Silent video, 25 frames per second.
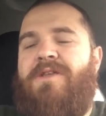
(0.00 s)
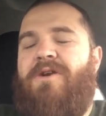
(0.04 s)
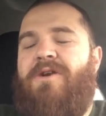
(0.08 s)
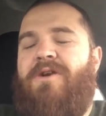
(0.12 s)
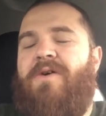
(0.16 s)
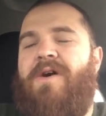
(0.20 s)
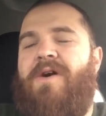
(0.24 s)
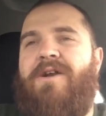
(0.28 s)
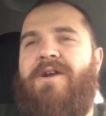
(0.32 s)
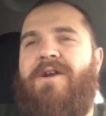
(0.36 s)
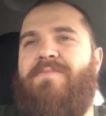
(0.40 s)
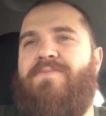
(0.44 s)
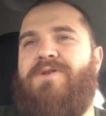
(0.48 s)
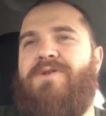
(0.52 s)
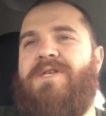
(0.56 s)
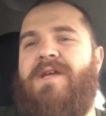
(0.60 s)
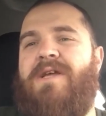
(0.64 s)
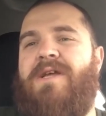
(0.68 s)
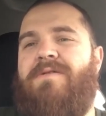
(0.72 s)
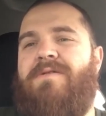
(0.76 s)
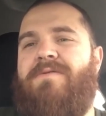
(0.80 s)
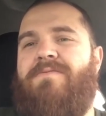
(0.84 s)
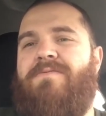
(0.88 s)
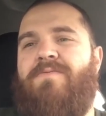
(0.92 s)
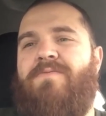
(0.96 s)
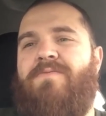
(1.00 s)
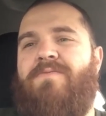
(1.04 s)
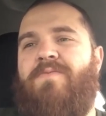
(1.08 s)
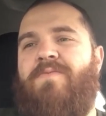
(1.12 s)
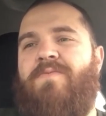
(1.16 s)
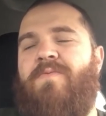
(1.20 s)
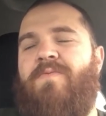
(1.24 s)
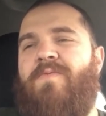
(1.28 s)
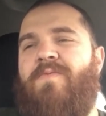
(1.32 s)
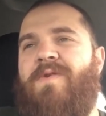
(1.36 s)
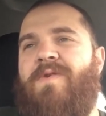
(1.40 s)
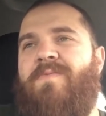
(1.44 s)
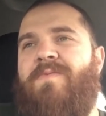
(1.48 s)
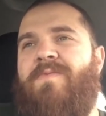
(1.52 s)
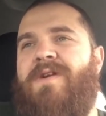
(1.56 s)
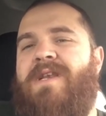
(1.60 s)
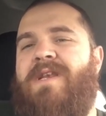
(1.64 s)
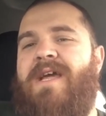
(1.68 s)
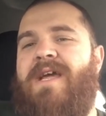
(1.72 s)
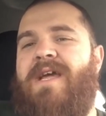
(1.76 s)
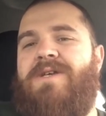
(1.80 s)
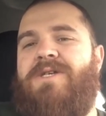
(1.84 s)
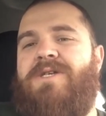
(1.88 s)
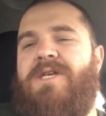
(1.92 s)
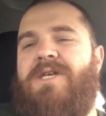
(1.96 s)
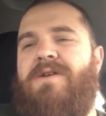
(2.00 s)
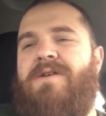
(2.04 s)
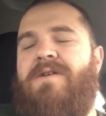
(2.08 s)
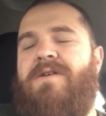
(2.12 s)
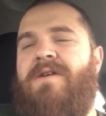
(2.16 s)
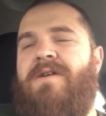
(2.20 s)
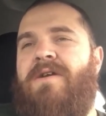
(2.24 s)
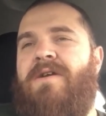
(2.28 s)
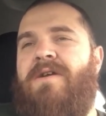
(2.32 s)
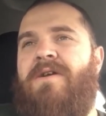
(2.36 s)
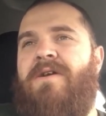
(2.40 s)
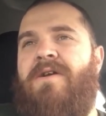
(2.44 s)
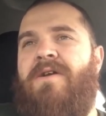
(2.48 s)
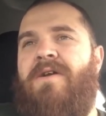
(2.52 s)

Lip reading: 100% retention.